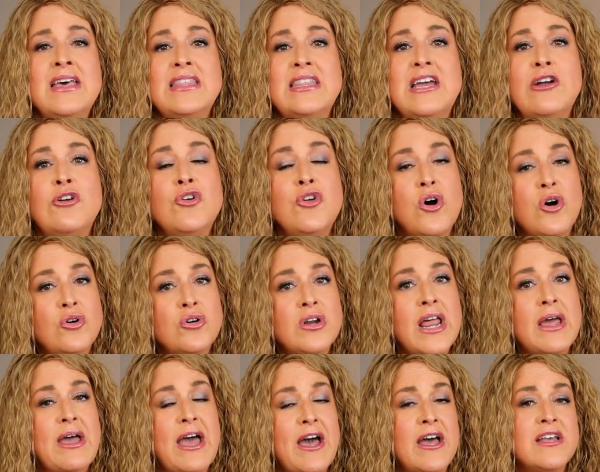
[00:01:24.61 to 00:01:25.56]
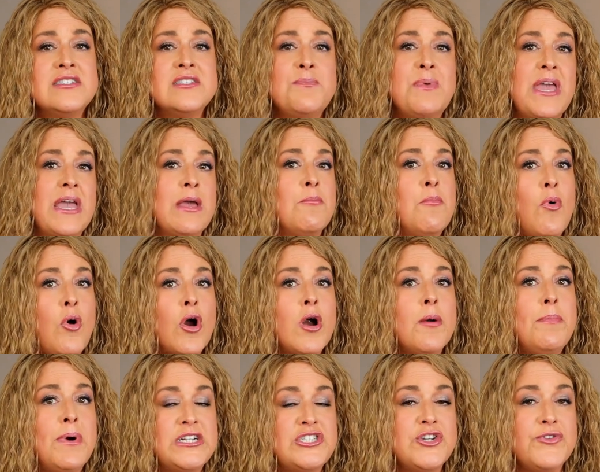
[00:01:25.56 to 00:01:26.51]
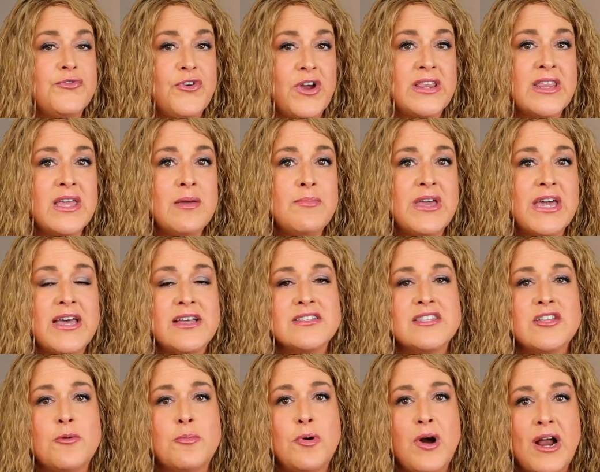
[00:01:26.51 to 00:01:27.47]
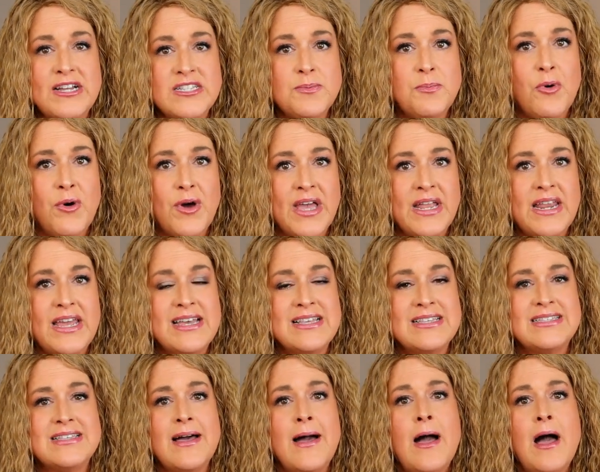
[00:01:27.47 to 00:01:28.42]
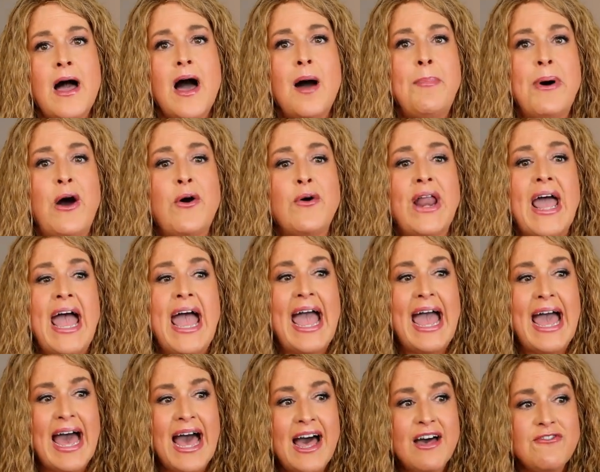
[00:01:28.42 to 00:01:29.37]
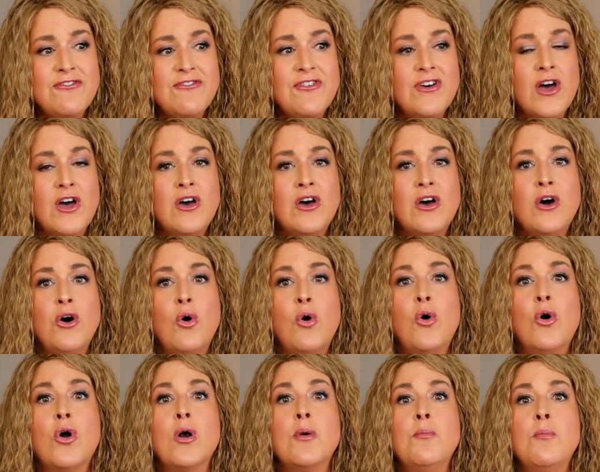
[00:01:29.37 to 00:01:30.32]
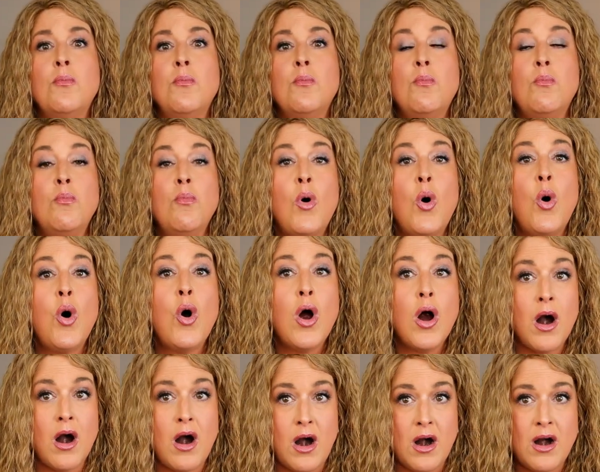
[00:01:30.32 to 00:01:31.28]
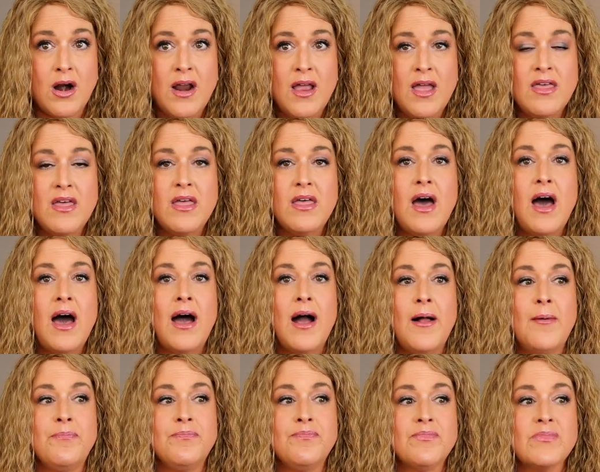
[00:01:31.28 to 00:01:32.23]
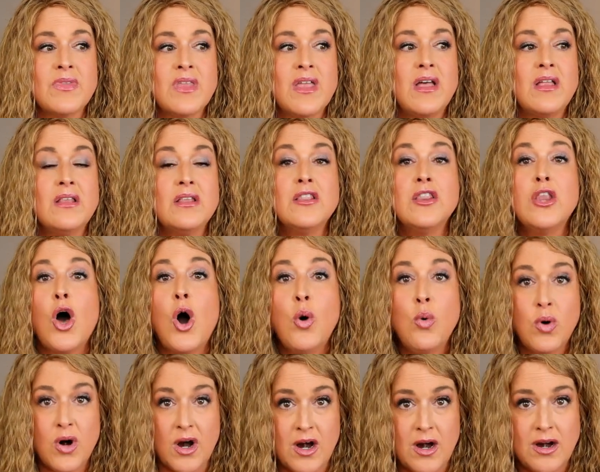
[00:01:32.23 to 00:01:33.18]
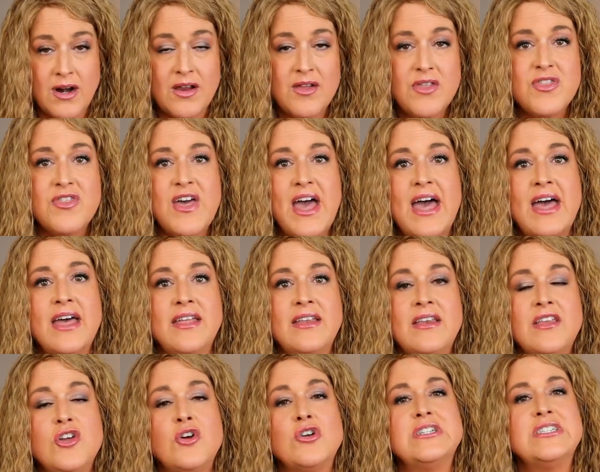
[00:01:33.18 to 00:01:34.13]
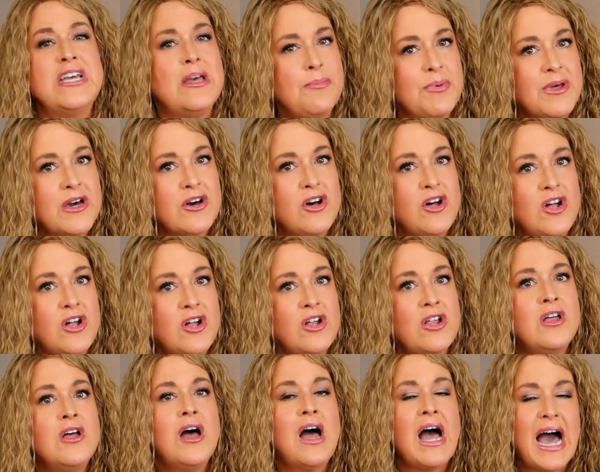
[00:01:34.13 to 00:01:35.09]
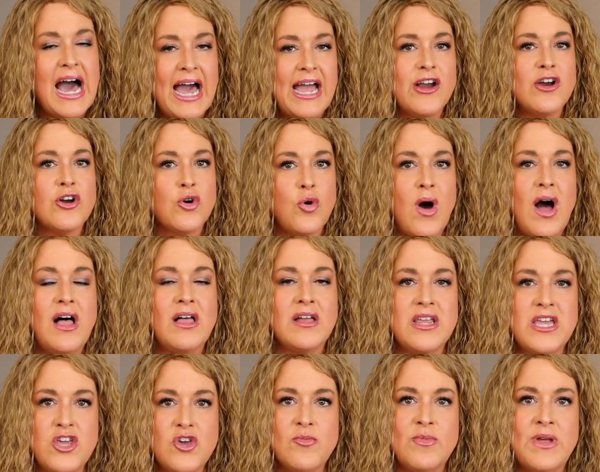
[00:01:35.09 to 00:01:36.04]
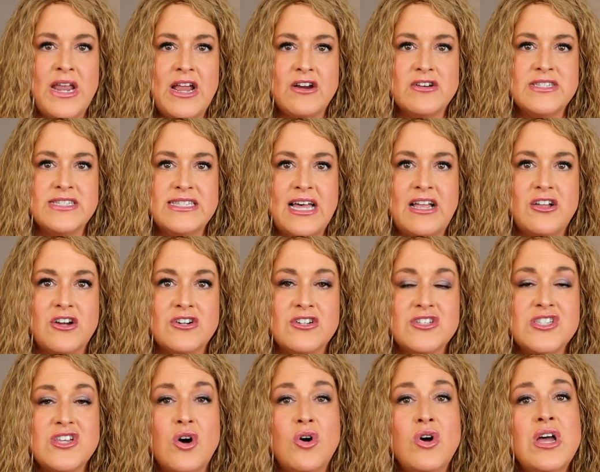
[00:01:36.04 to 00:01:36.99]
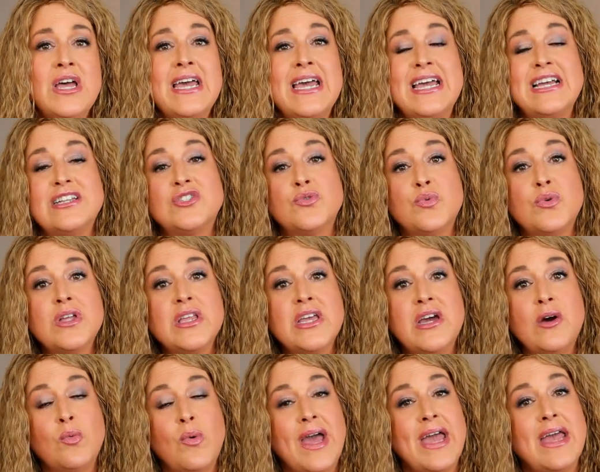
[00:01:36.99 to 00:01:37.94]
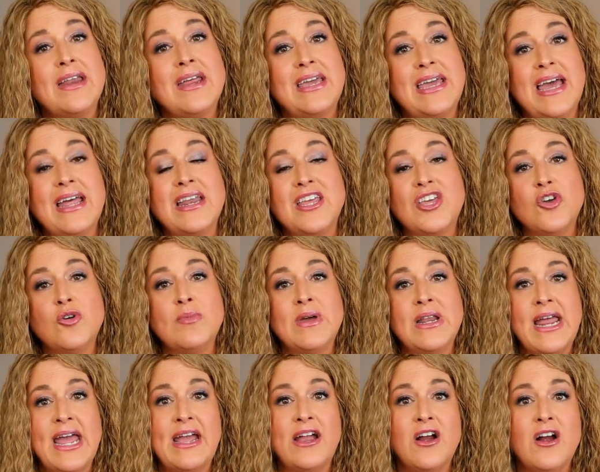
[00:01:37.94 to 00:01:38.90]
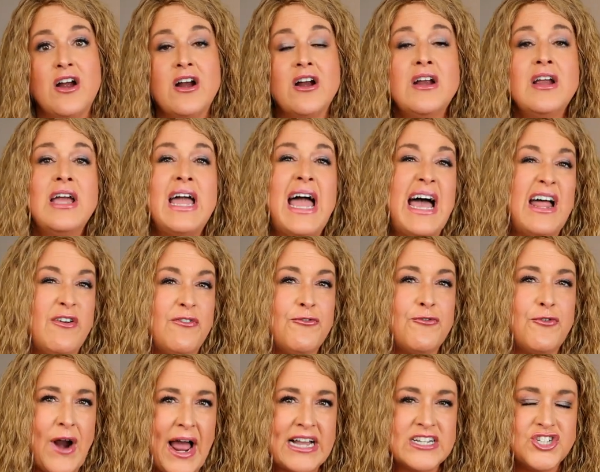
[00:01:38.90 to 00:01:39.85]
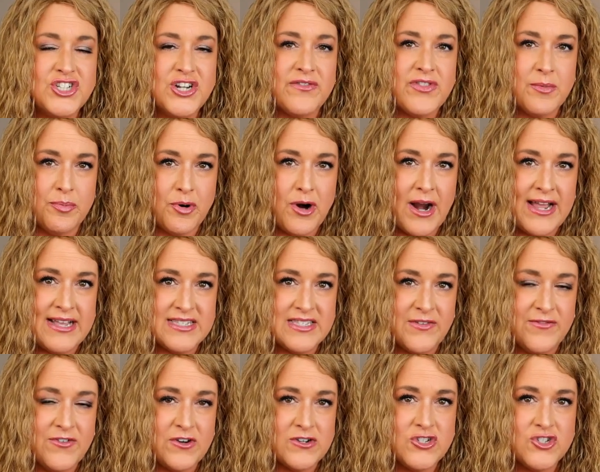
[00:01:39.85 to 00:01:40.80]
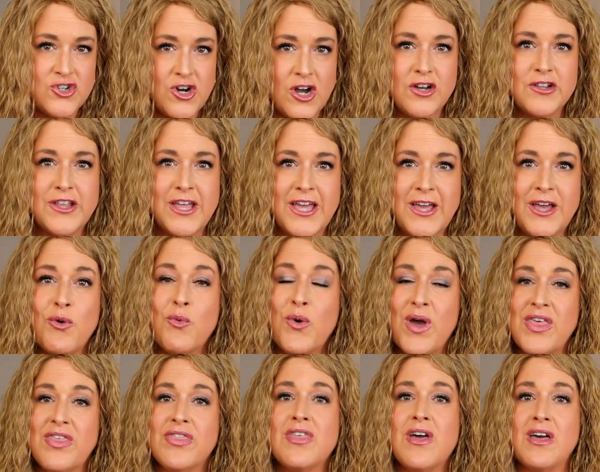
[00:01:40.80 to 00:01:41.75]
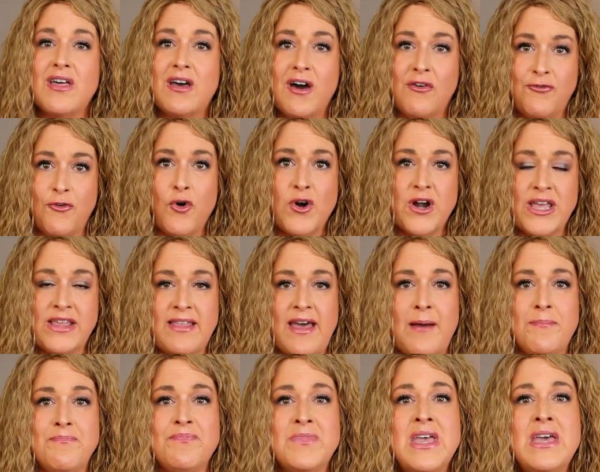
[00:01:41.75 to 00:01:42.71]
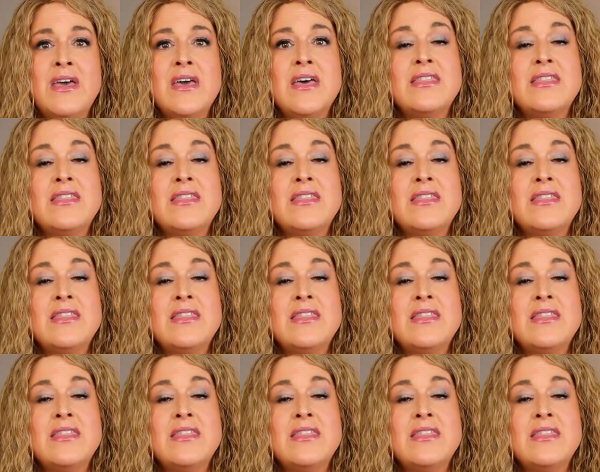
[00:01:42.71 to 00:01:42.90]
They're known as being more budget friendly because their price point is about half or more lower than your typical higher quality human hair seller. So it's really a way to get human hair at a fraction of the price if you're struggling with affording them.